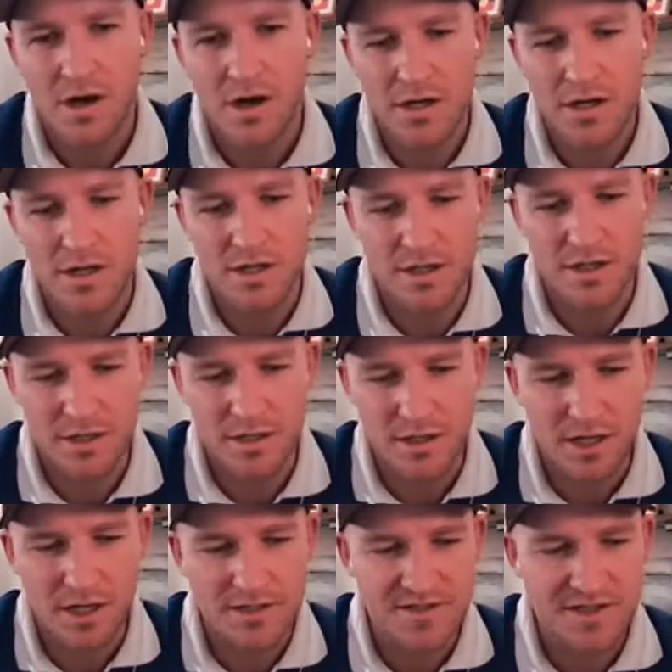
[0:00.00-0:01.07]
I don't
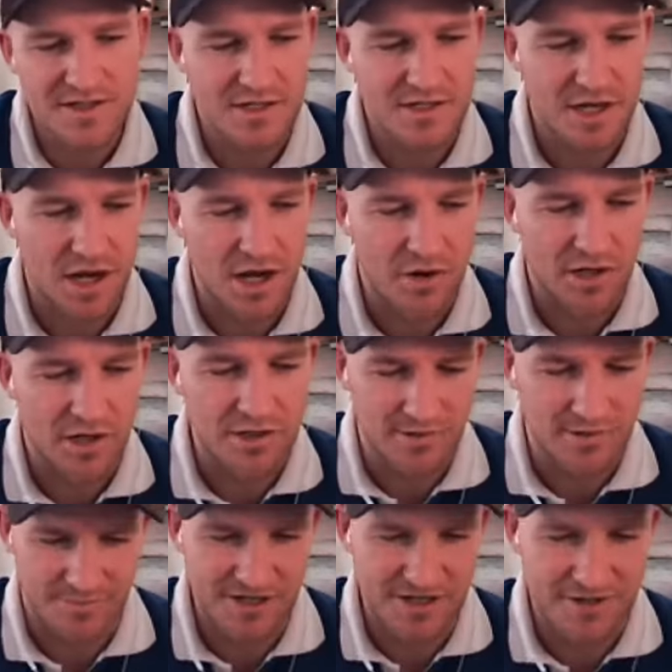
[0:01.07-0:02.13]
know. I mean, I'd
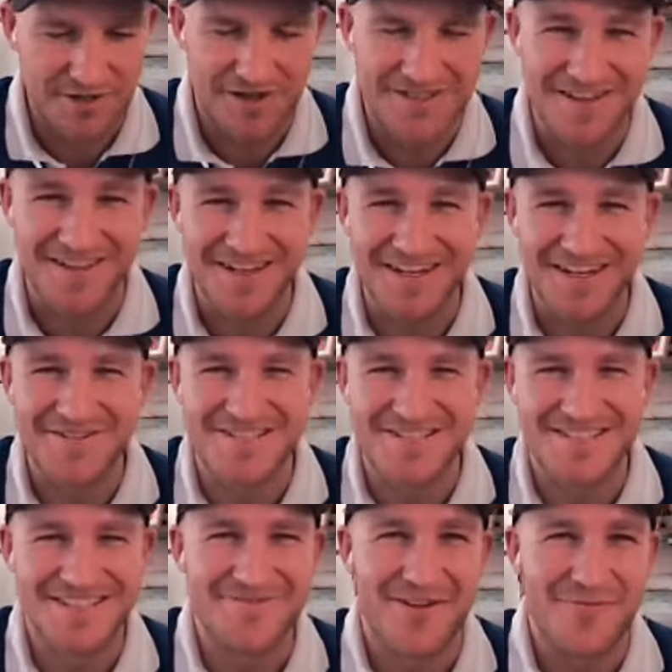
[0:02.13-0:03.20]
like to think it was
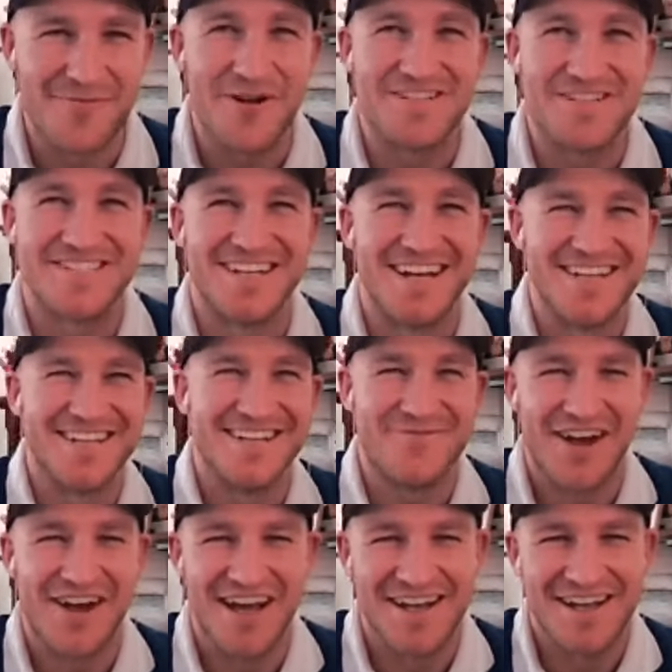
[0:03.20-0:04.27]
my personality,
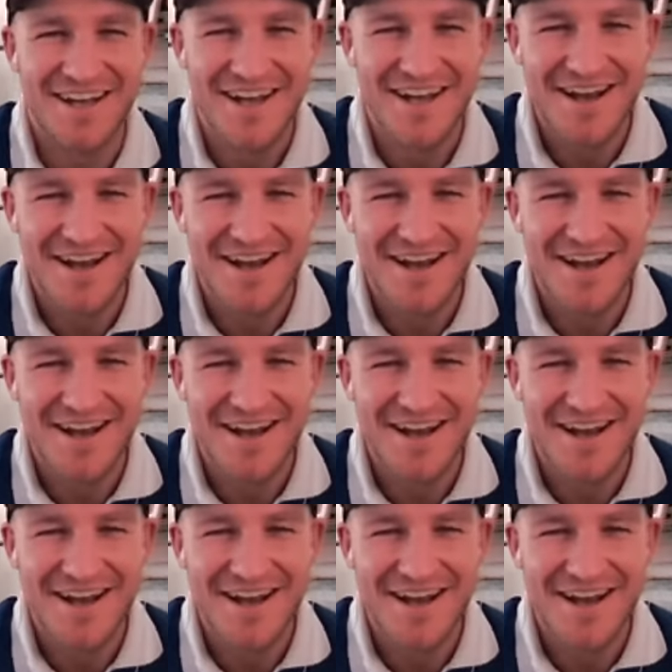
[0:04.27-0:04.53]
but I